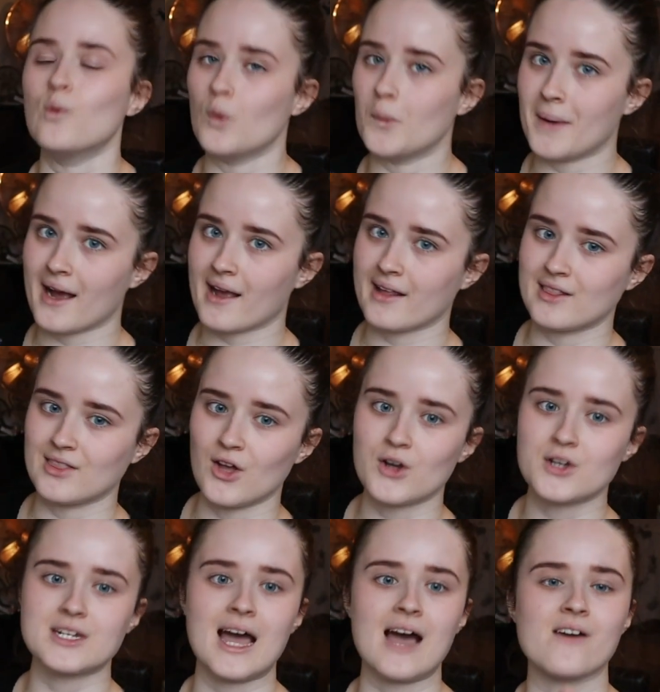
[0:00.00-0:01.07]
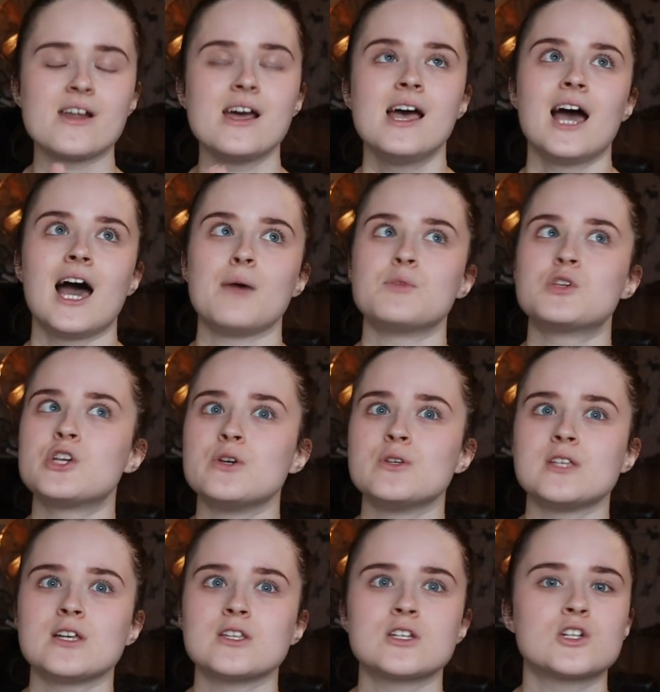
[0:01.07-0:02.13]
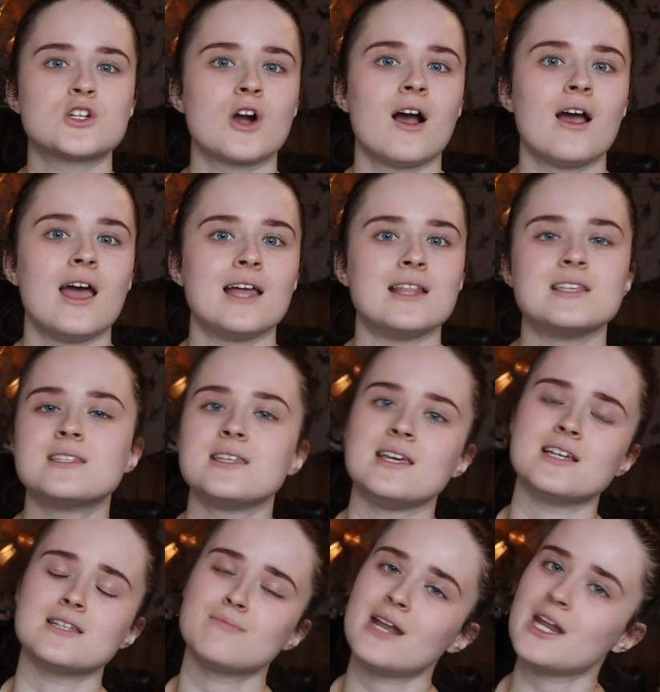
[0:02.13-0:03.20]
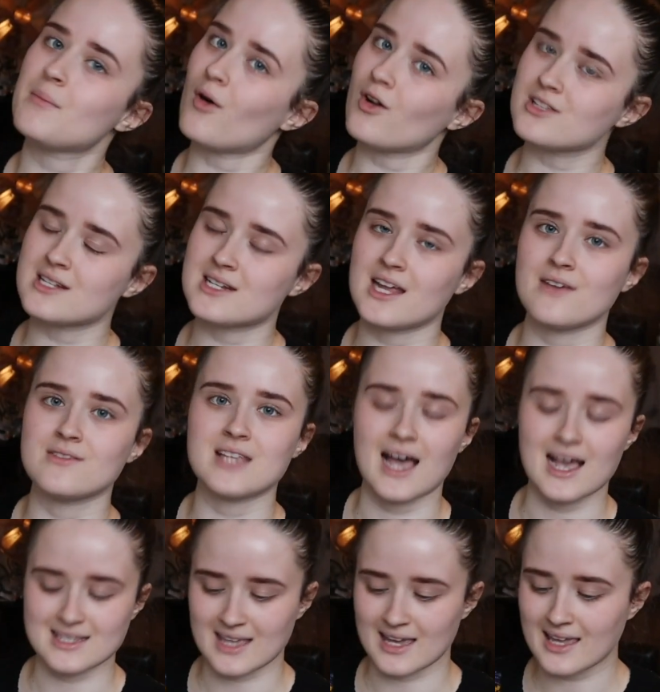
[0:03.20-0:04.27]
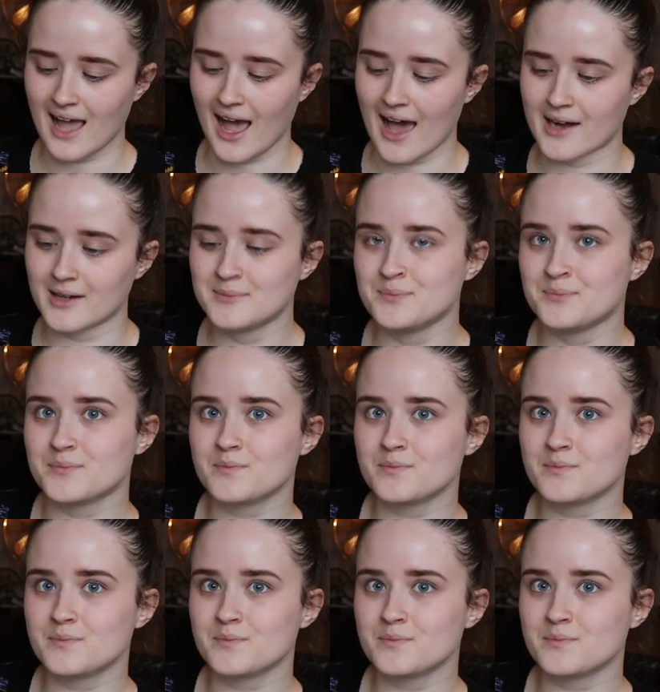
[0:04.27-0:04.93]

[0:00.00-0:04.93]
we're back in lockdown, I'm choosing to try and see as many positives as I can.